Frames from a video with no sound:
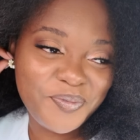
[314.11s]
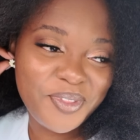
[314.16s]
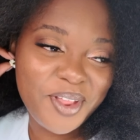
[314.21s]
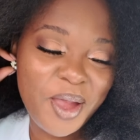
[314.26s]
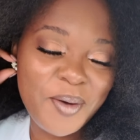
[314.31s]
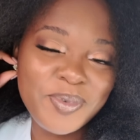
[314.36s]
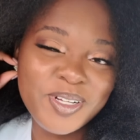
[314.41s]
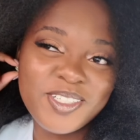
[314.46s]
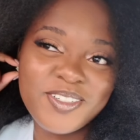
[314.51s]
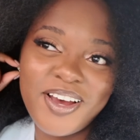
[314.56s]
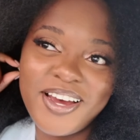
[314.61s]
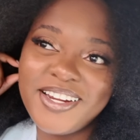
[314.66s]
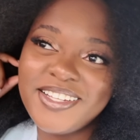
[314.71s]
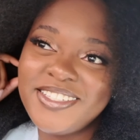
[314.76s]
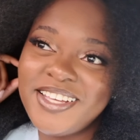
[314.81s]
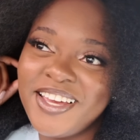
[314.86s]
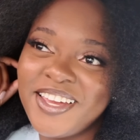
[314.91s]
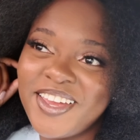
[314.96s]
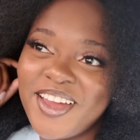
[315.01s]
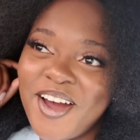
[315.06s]
I'm gonna try to
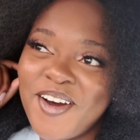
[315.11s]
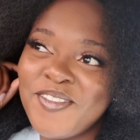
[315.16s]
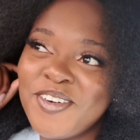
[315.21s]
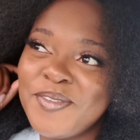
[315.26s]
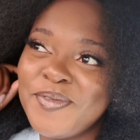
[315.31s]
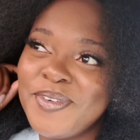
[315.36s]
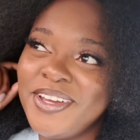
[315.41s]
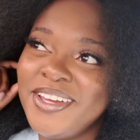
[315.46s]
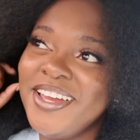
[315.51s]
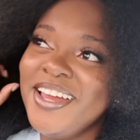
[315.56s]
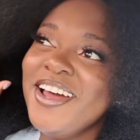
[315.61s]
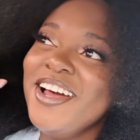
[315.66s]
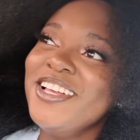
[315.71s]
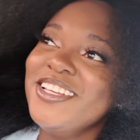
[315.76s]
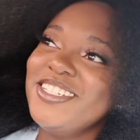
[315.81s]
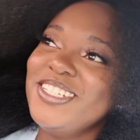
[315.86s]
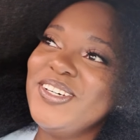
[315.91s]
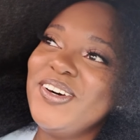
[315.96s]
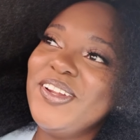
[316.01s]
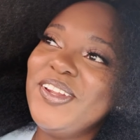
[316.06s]
take y'all with me to
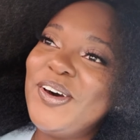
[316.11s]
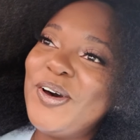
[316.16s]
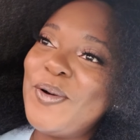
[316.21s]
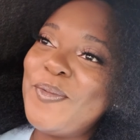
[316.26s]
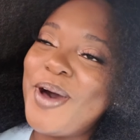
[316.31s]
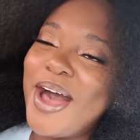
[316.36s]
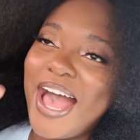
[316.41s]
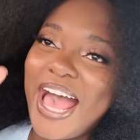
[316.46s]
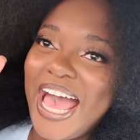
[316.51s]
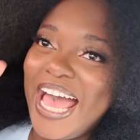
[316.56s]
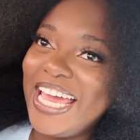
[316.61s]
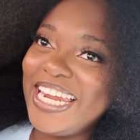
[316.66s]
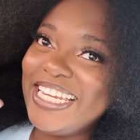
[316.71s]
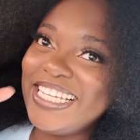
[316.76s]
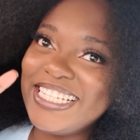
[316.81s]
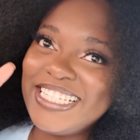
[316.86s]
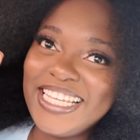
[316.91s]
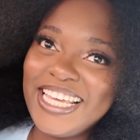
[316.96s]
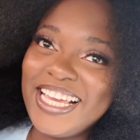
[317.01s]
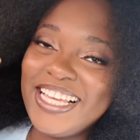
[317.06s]
do a little behind
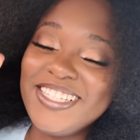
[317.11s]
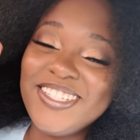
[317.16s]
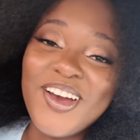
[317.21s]
the scenes.